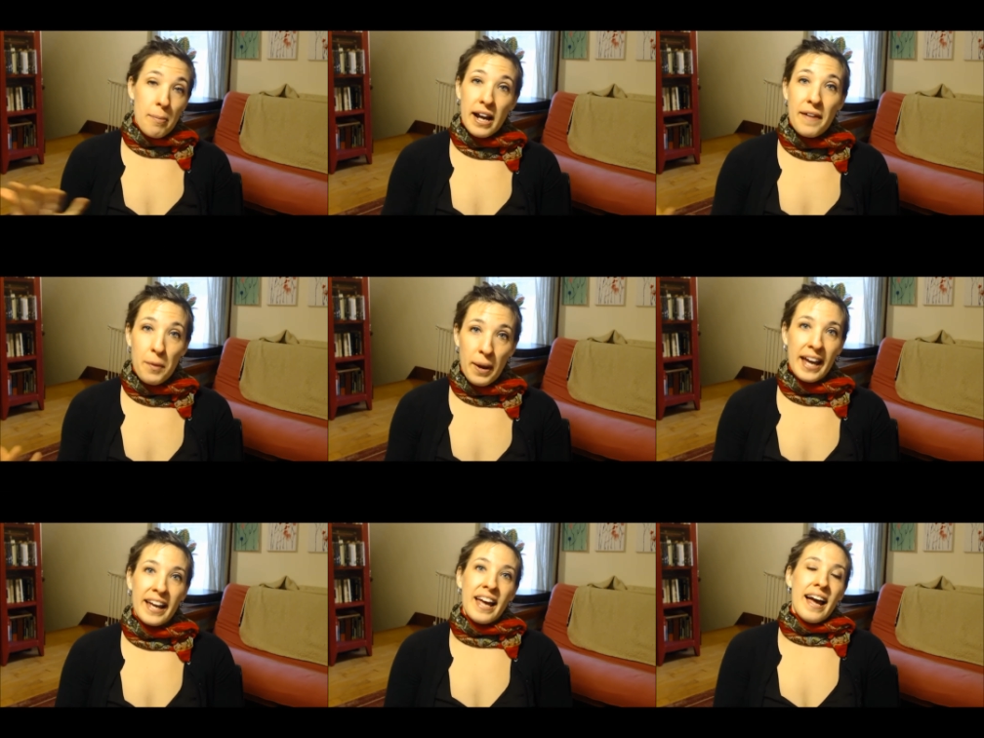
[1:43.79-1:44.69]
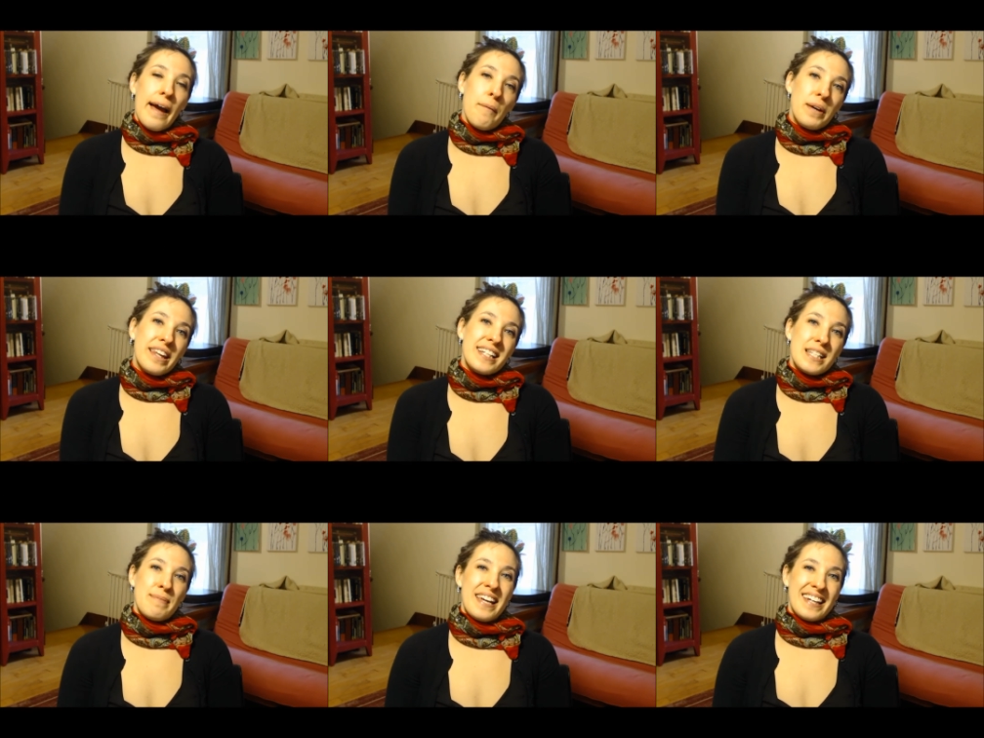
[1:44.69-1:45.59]
But either way, I would like
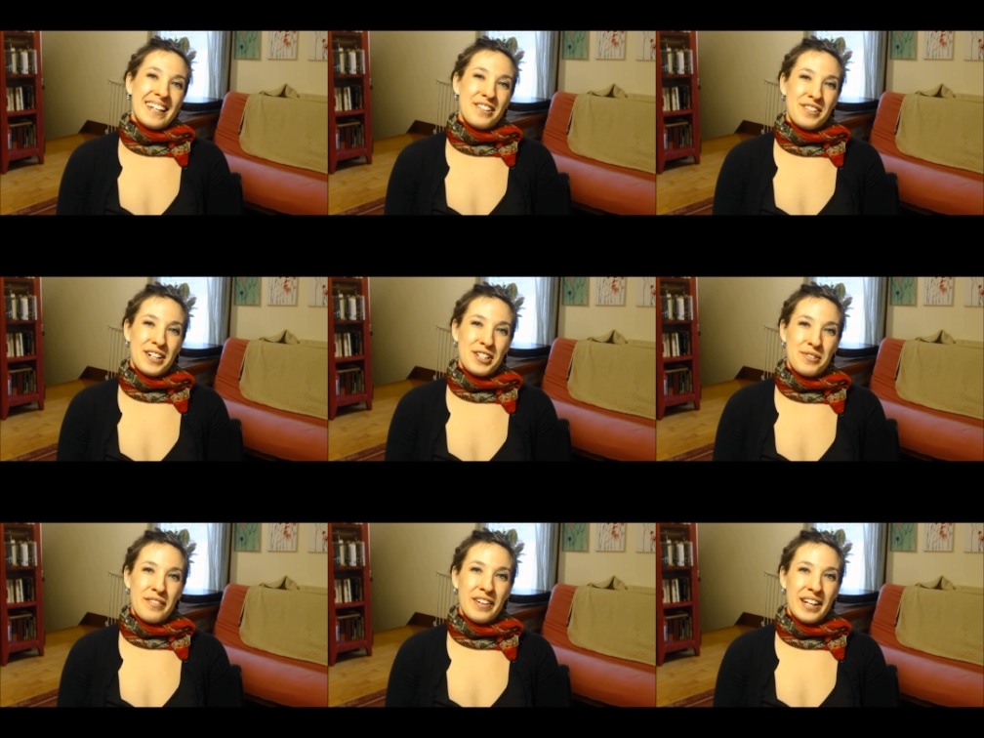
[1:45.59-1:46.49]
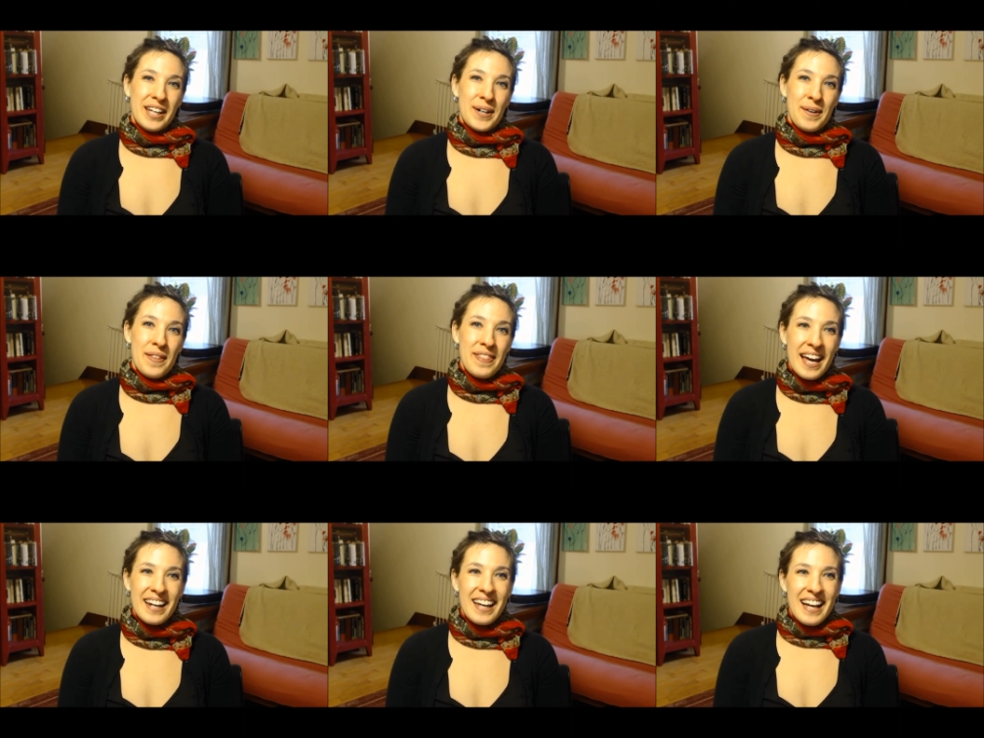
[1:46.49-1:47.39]
to make an introductory video
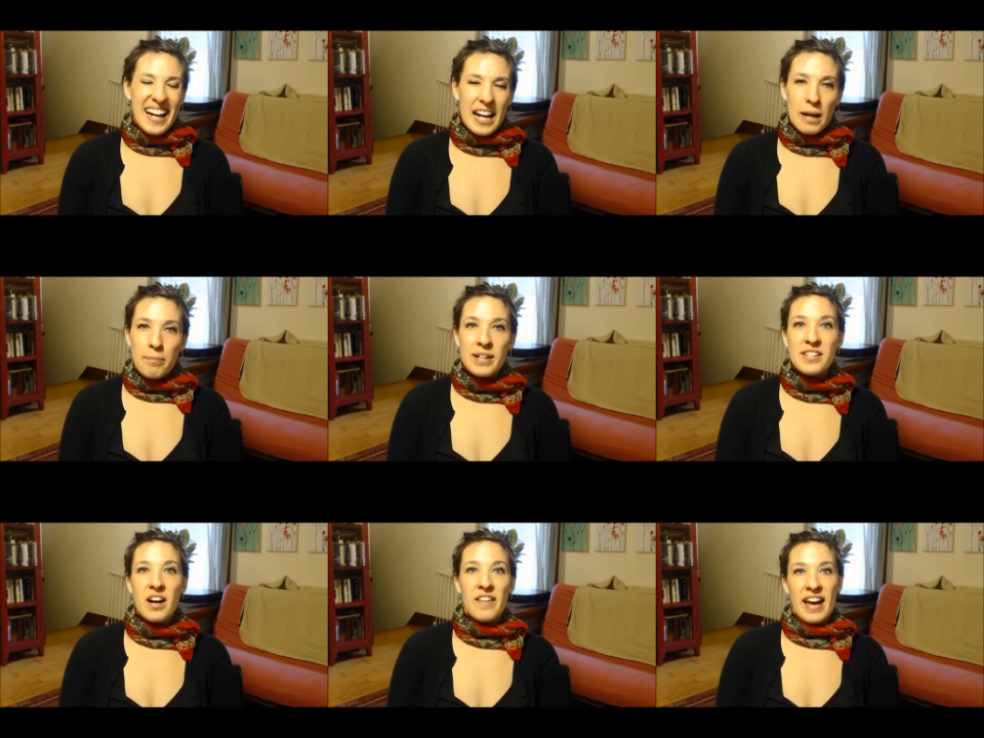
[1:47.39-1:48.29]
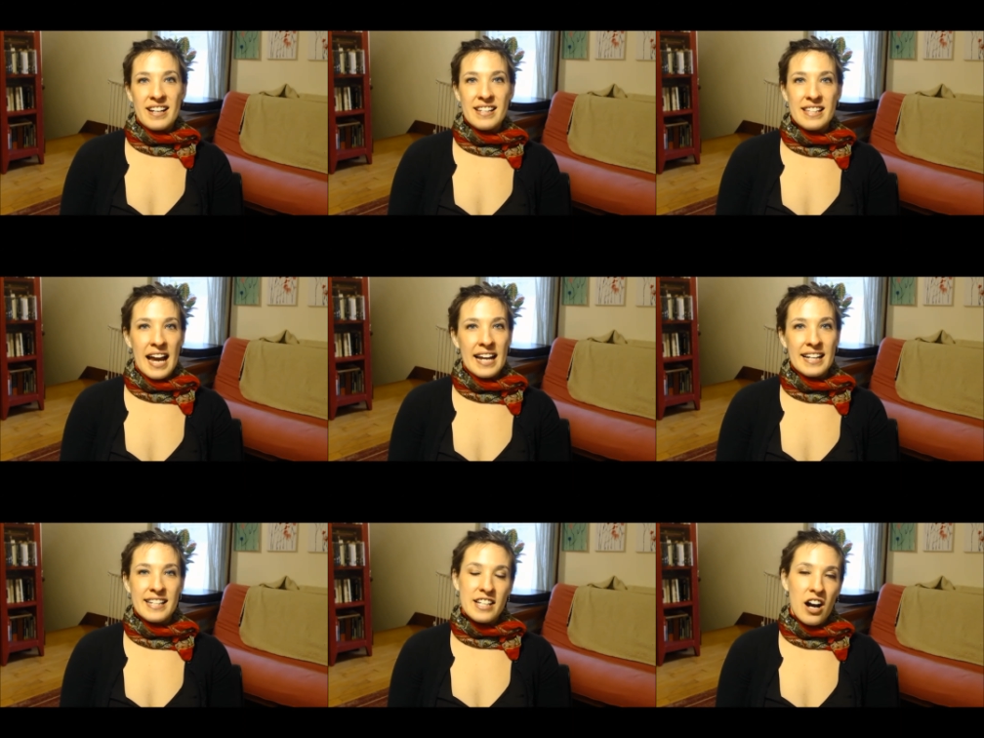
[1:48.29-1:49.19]
that kind of puts all that
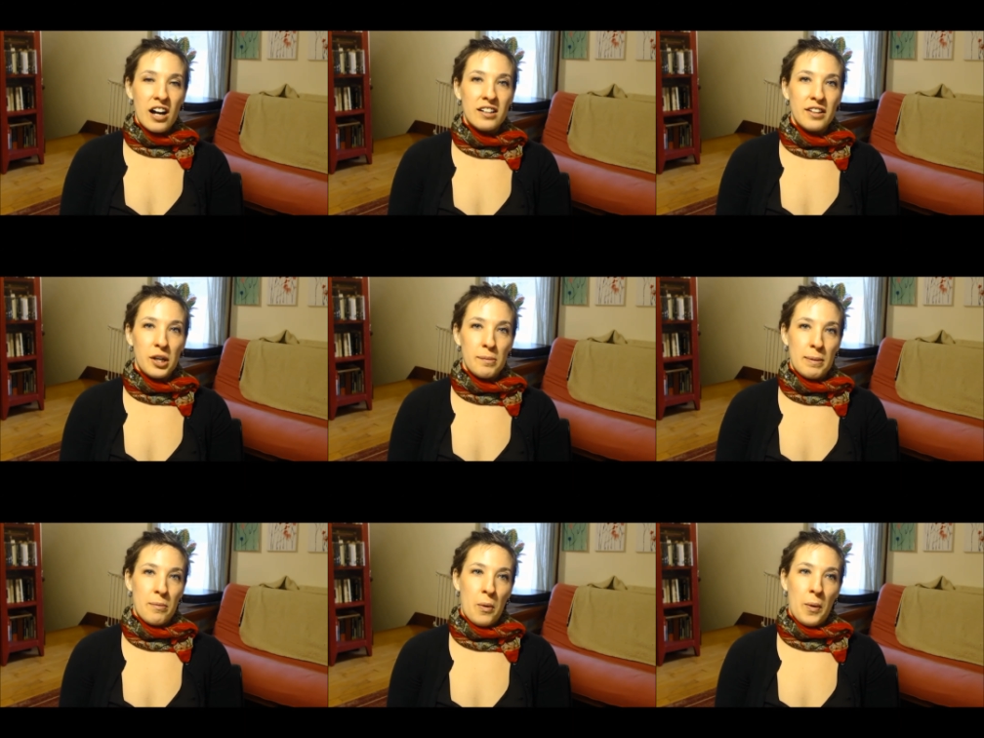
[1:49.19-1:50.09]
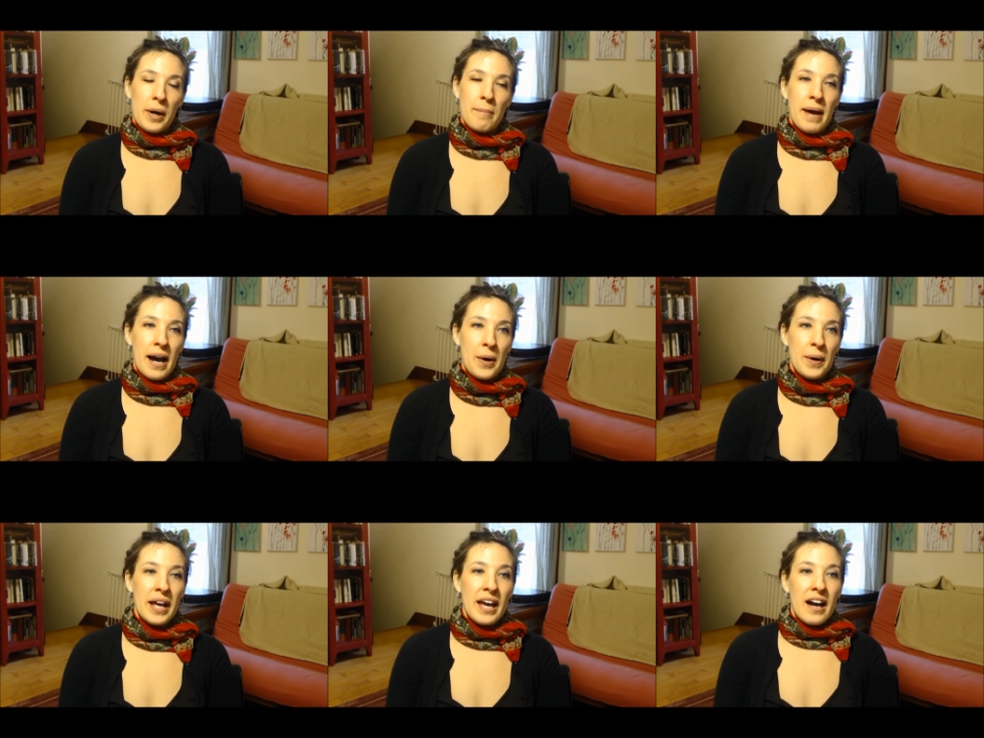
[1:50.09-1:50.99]
aside to talk a little bit more
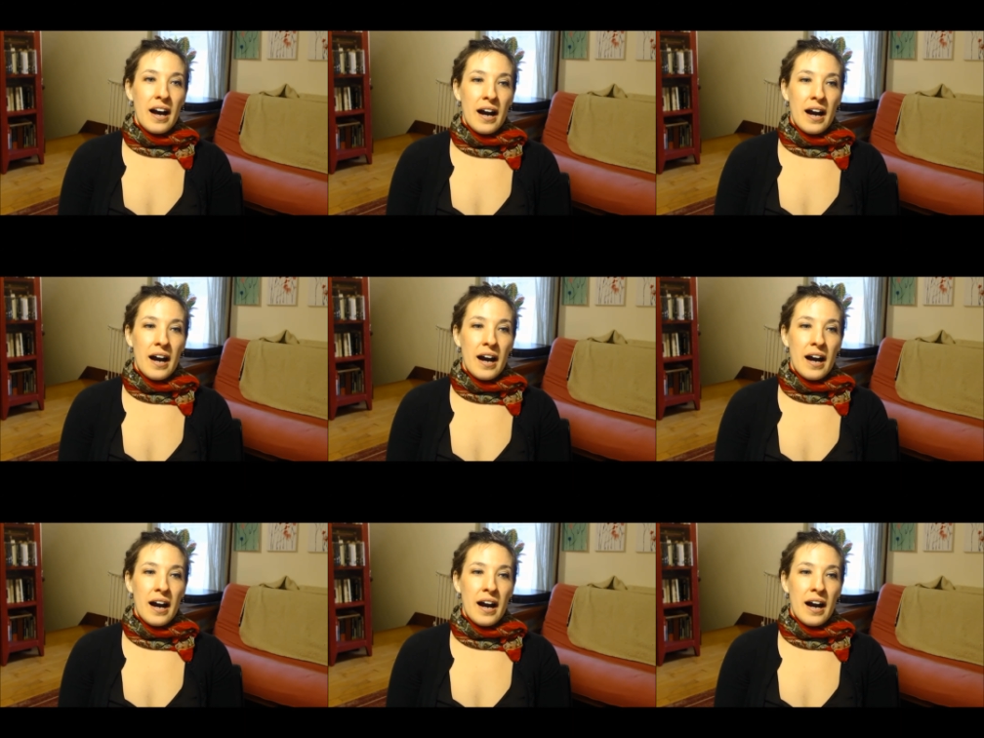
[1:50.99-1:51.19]
about